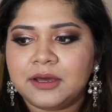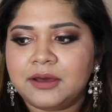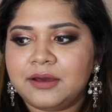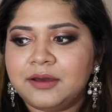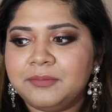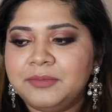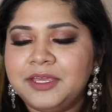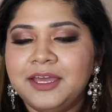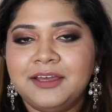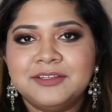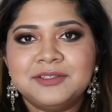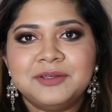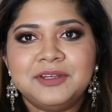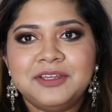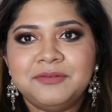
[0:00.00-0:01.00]
Yeah,
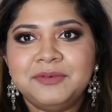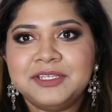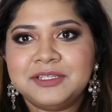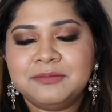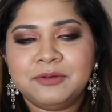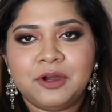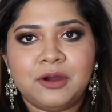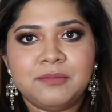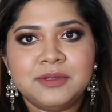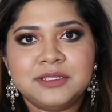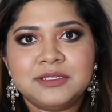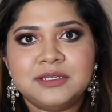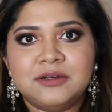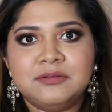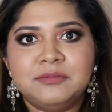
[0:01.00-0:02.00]
so leave me some
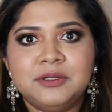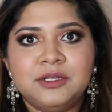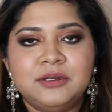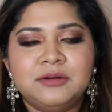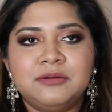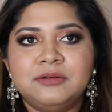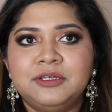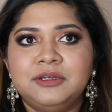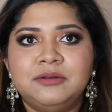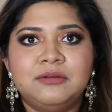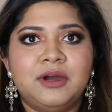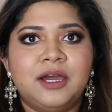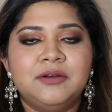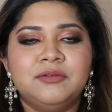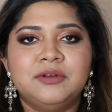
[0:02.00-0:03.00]
comments down below. You know,
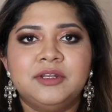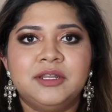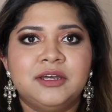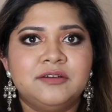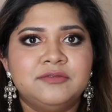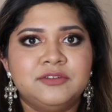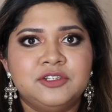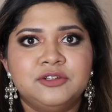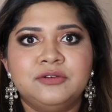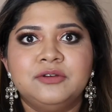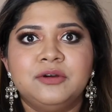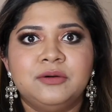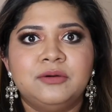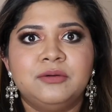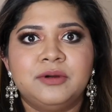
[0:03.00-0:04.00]
I would love to
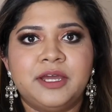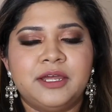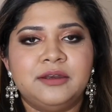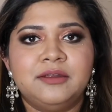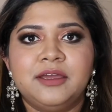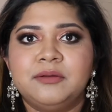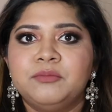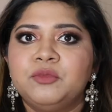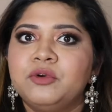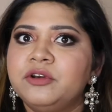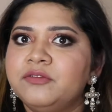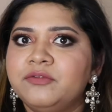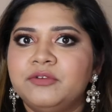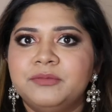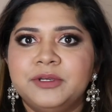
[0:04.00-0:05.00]
know and get more
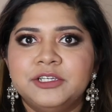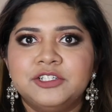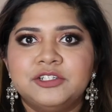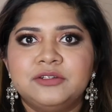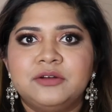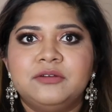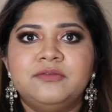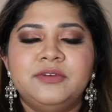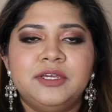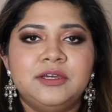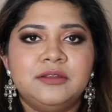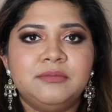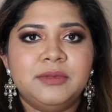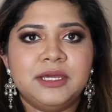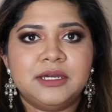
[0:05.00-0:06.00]
information on
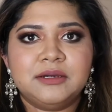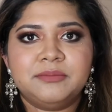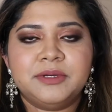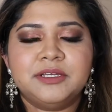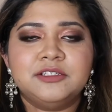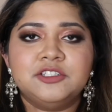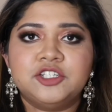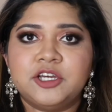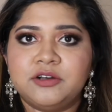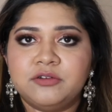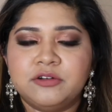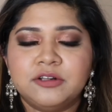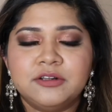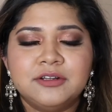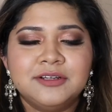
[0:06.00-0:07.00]
vegan makeup in
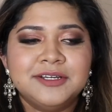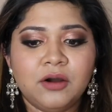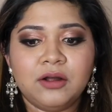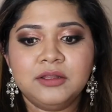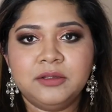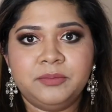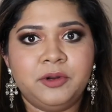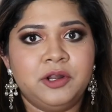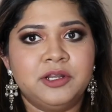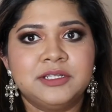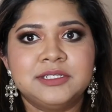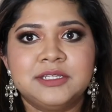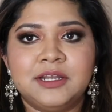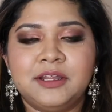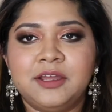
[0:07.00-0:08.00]
general. All the
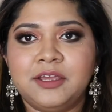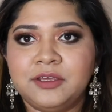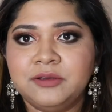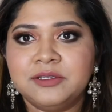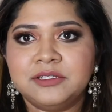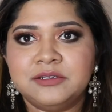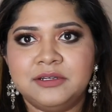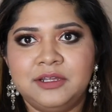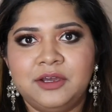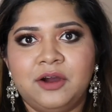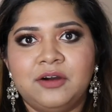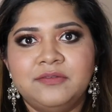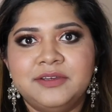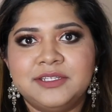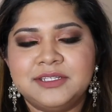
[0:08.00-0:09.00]
products that I used today
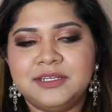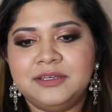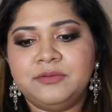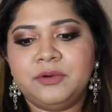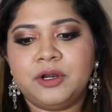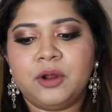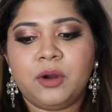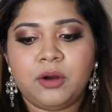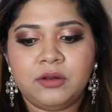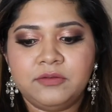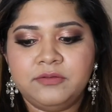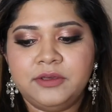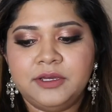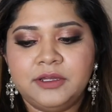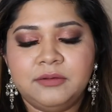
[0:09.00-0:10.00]
obviously were all
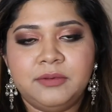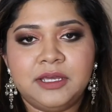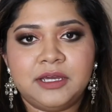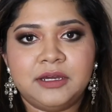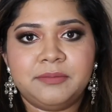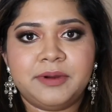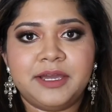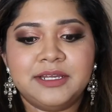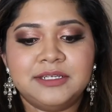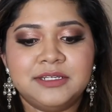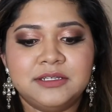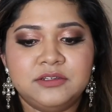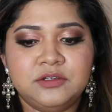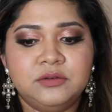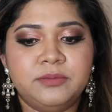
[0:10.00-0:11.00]
vegan makeup. I
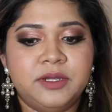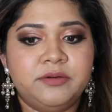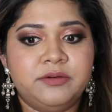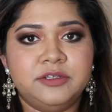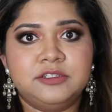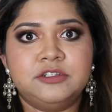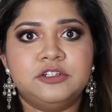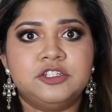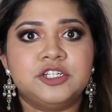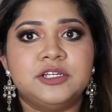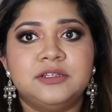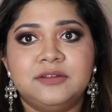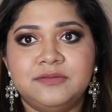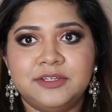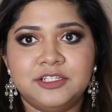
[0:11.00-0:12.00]
did do my research
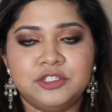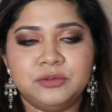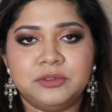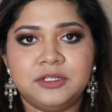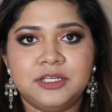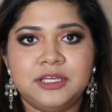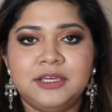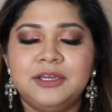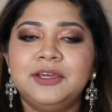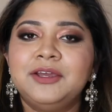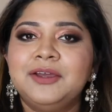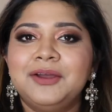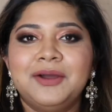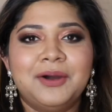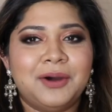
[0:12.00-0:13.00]
individually
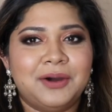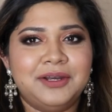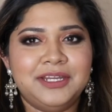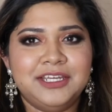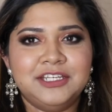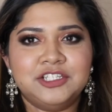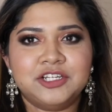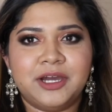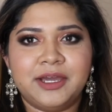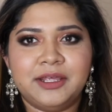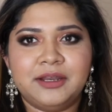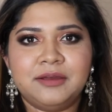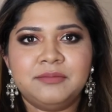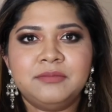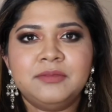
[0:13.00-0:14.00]
on each
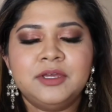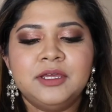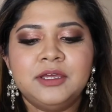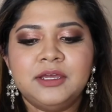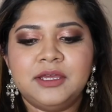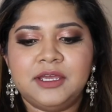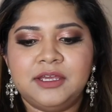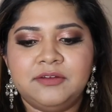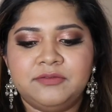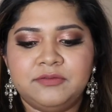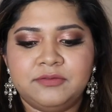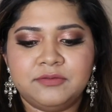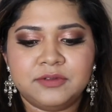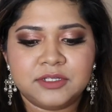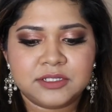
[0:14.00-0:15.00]
item.
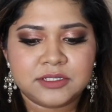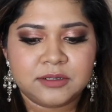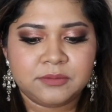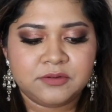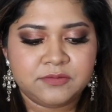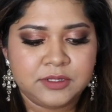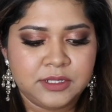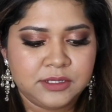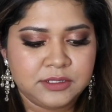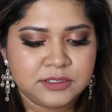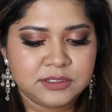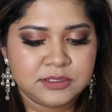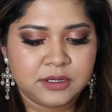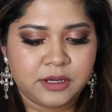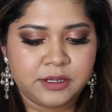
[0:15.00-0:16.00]
If some of
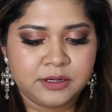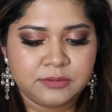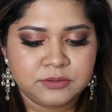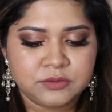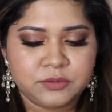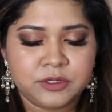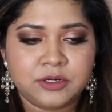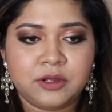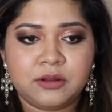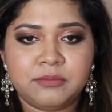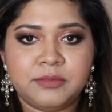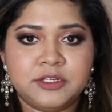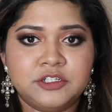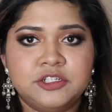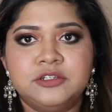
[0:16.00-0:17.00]
these items were not
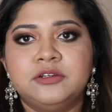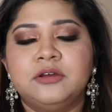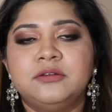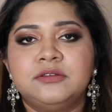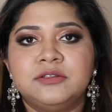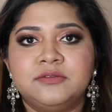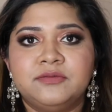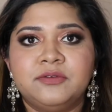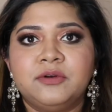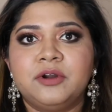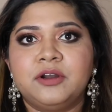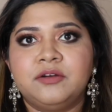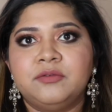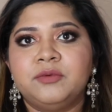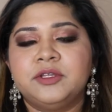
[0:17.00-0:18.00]
mentioned on
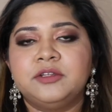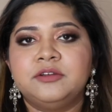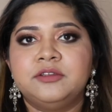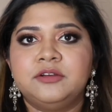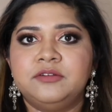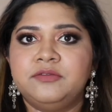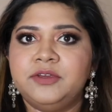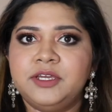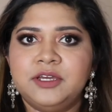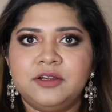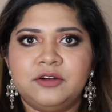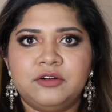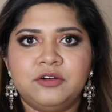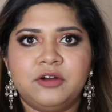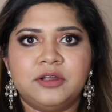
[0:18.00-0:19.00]
Sephora, whether they're
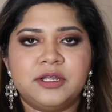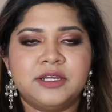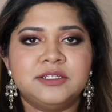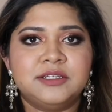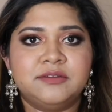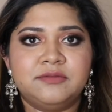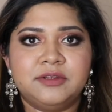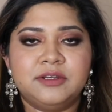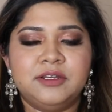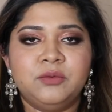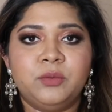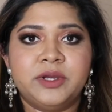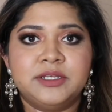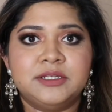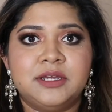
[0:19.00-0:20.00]
vegan or not, I definitely
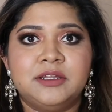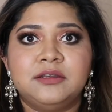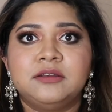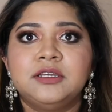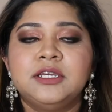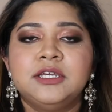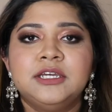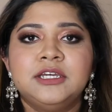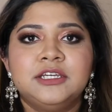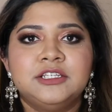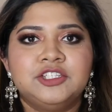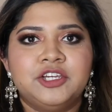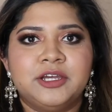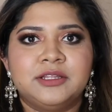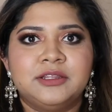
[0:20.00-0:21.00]
went and
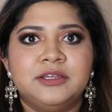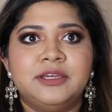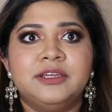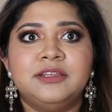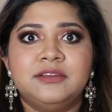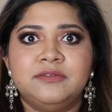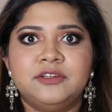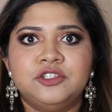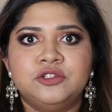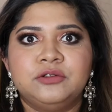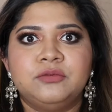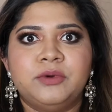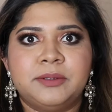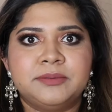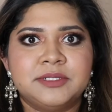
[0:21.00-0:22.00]
check the
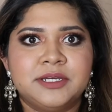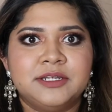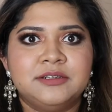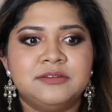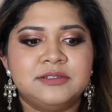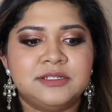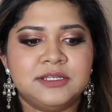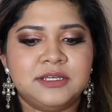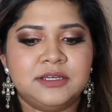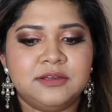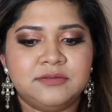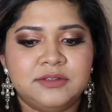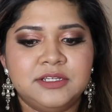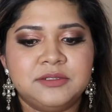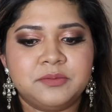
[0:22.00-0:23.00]
individual website to see
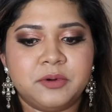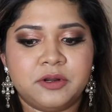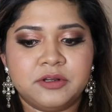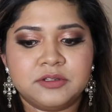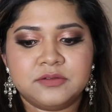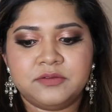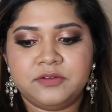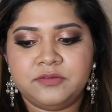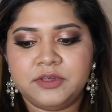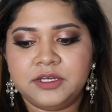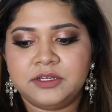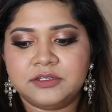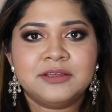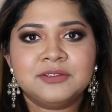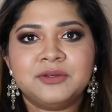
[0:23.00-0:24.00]
if these products were
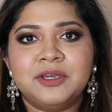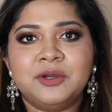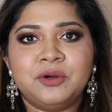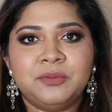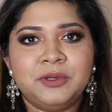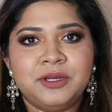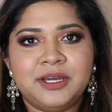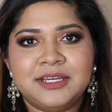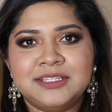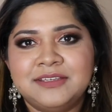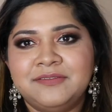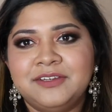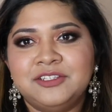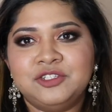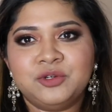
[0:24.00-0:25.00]
vegan. So I hope you guys
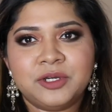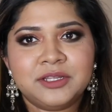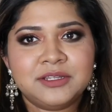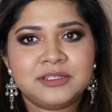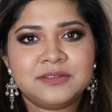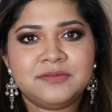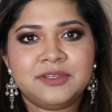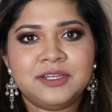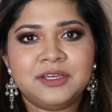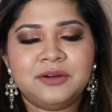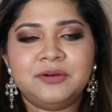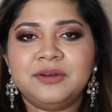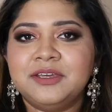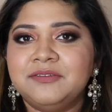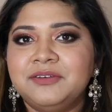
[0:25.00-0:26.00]
have enjoyed this
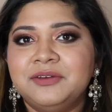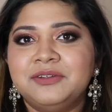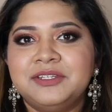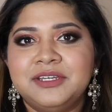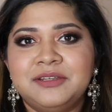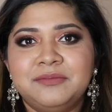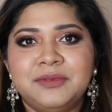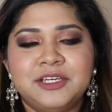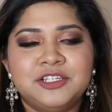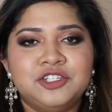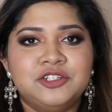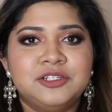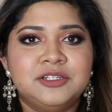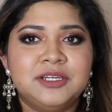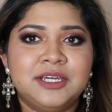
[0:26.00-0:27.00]
video. If you did, make
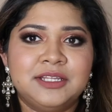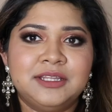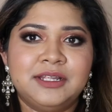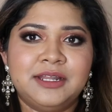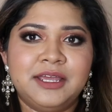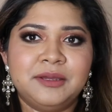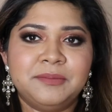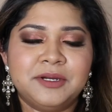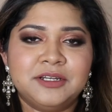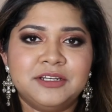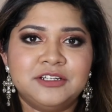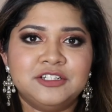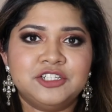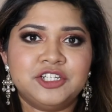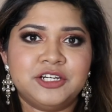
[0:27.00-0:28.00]
sure to hit the like
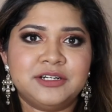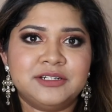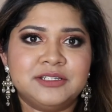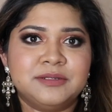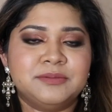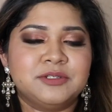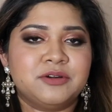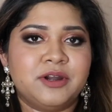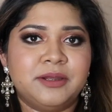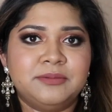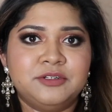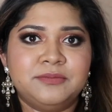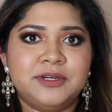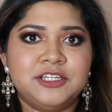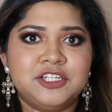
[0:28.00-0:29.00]
button, share, subscribe
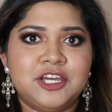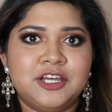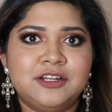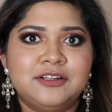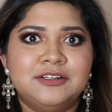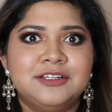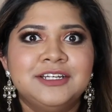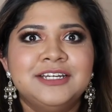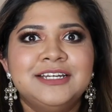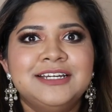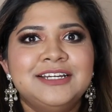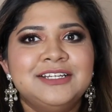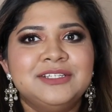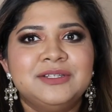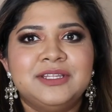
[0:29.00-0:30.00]
to my channel
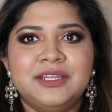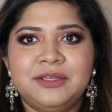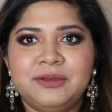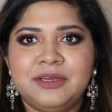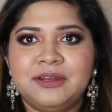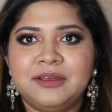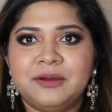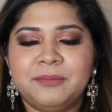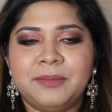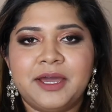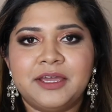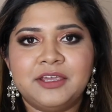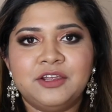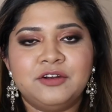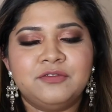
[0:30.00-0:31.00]
so that you can come
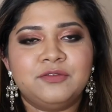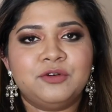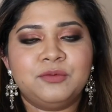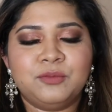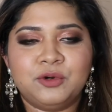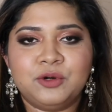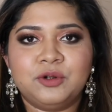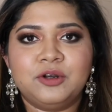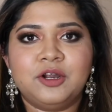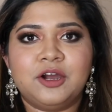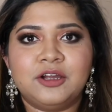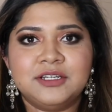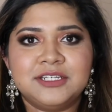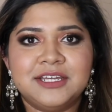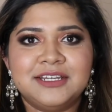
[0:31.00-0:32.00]
back here for more good
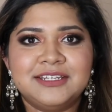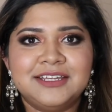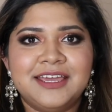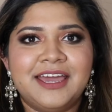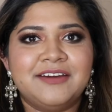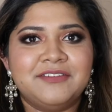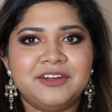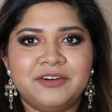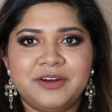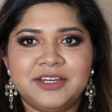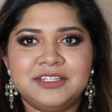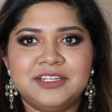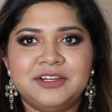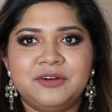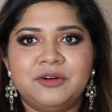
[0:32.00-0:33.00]
content. Have a great
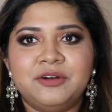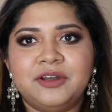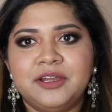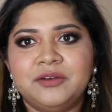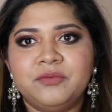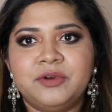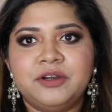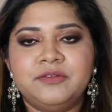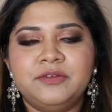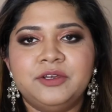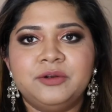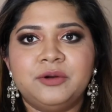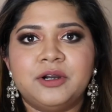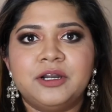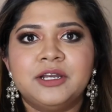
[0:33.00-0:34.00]
day or night wherever
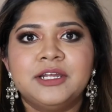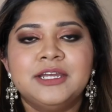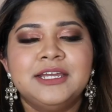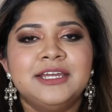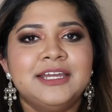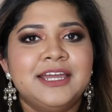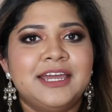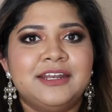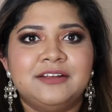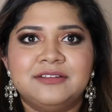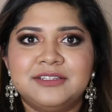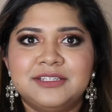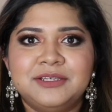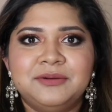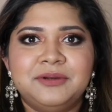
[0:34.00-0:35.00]
you are, and I'll
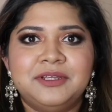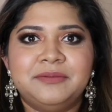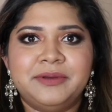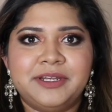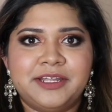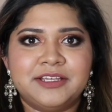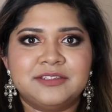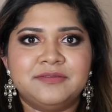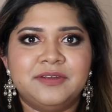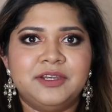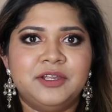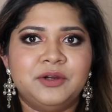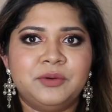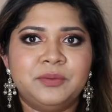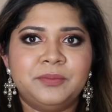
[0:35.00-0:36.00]
see you in my next
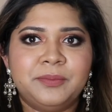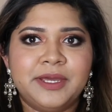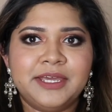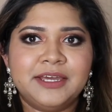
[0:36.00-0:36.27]
video. Bye